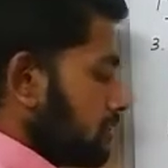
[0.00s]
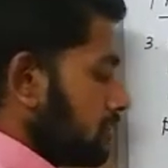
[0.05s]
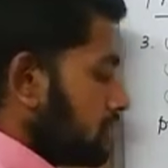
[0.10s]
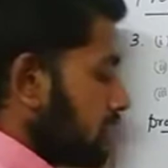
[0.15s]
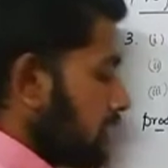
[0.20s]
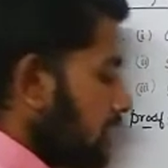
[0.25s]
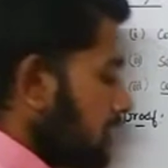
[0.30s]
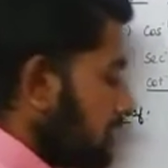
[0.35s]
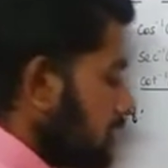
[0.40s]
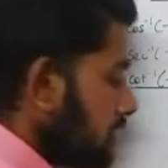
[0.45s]

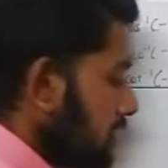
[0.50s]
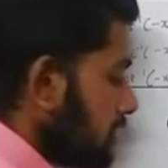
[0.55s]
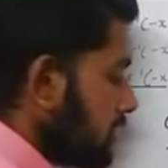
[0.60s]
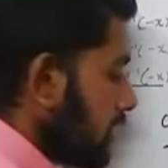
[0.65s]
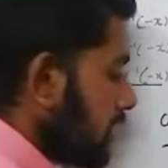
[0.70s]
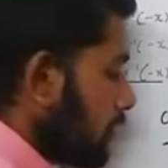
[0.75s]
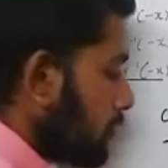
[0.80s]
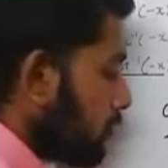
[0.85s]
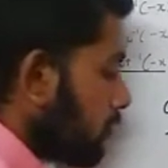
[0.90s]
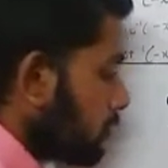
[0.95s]
Changing
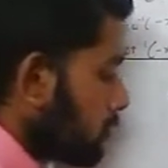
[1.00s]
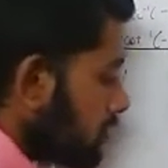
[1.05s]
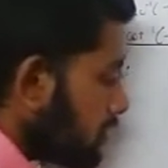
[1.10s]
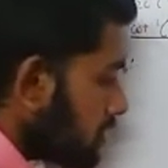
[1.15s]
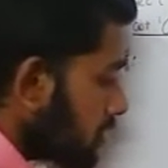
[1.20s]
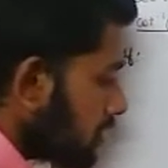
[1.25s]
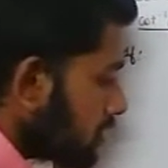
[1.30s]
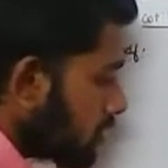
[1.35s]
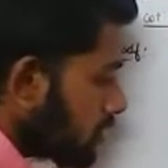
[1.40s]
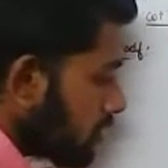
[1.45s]
their
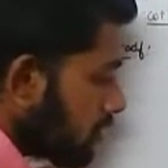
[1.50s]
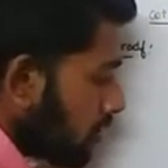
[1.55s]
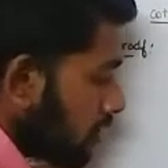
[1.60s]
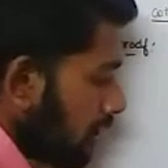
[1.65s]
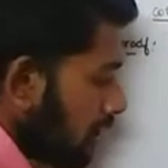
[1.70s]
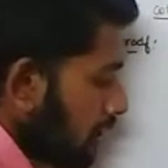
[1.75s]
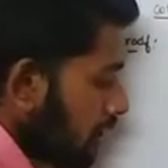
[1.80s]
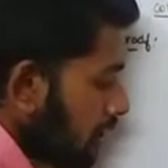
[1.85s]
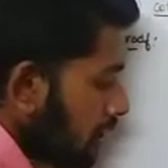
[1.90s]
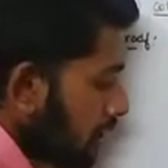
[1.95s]
positions,
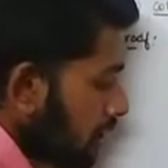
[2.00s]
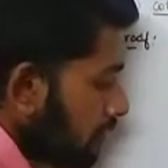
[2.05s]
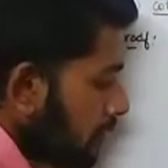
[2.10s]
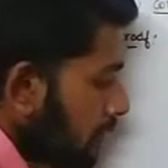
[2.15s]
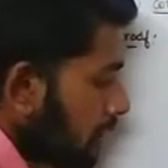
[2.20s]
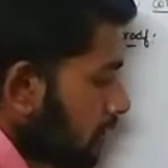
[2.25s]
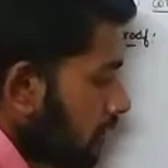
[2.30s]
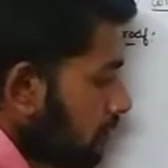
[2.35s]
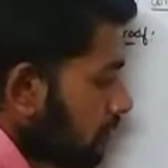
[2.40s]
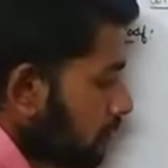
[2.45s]
it
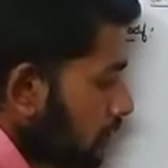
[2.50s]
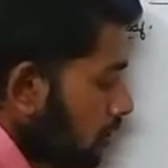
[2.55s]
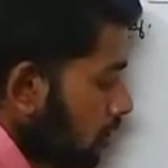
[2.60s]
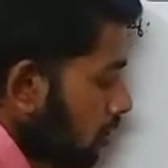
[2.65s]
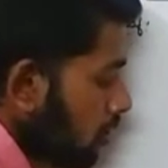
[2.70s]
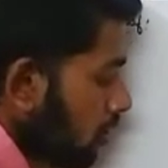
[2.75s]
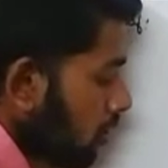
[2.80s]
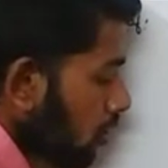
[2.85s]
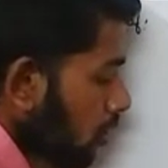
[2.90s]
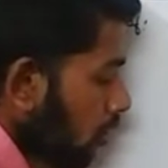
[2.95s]
becomes
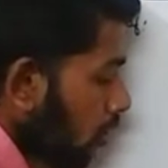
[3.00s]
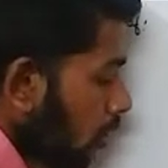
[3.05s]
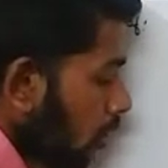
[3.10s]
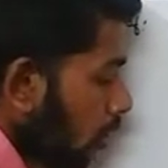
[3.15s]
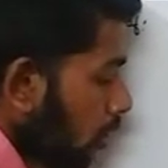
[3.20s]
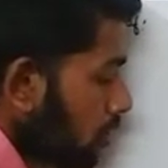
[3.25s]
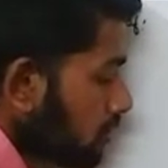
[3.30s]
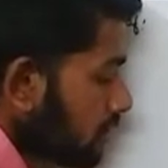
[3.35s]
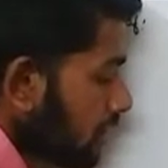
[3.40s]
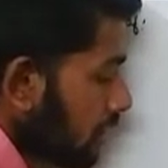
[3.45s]

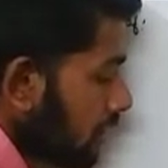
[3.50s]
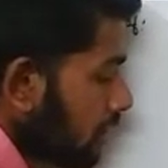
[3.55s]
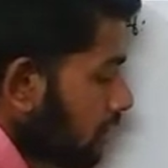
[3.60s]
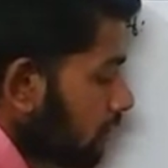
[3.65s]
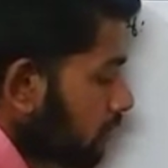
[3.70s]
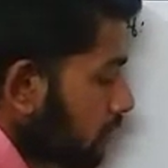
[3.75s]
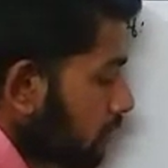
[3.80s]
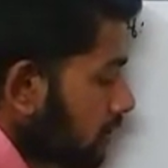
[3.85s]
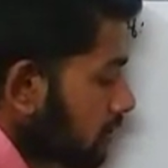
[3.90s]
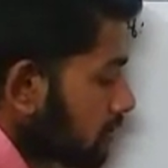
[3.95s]
cos
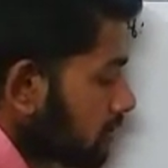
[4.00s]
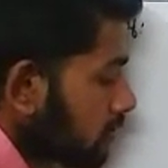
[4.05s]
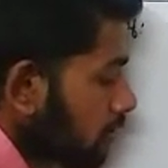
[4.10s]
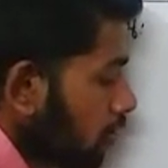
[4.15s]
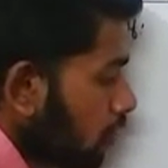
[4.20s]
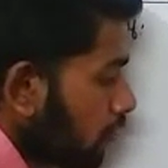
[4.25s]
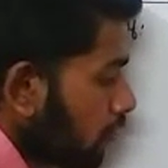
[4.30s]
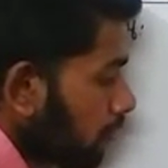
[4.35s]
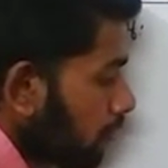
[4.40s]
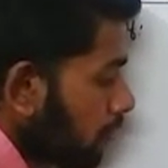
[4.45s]
inverse
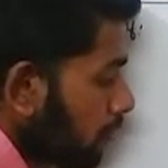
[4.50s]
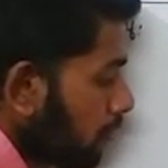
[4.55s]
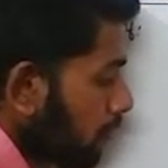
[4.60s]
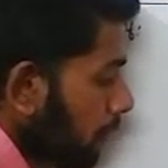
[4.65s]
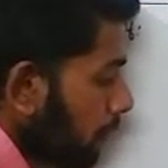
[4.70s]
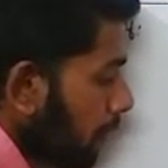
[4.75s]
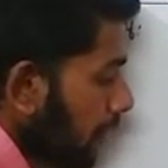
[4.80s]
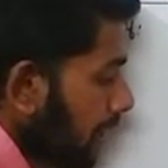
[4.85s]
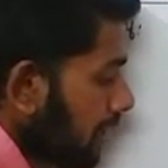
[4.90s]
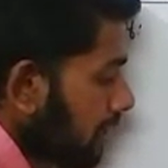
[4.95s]
of
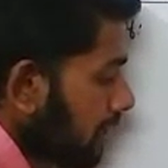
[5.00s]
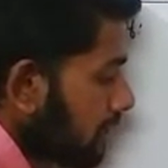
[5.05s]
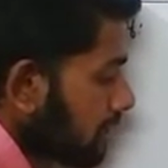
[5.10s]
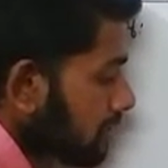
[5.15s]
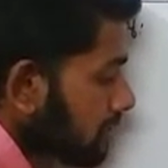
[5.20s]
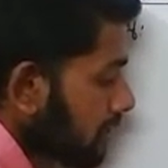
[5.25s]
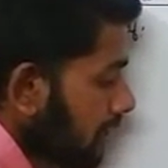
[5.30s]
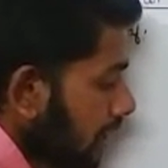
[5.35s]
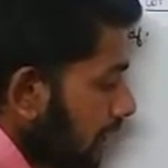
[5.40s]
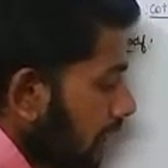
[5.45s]

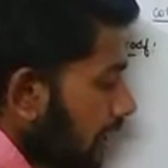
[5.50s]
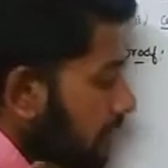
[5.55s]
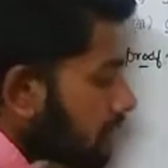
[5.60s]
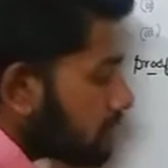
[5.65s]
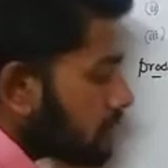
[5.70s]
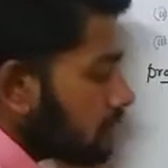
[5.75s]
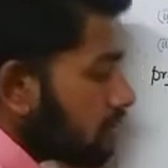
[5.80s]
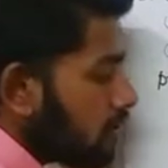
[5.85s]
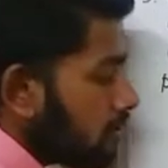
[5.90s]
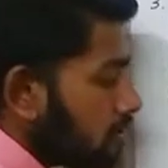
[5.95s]
minus
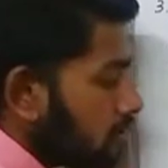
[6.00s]
x.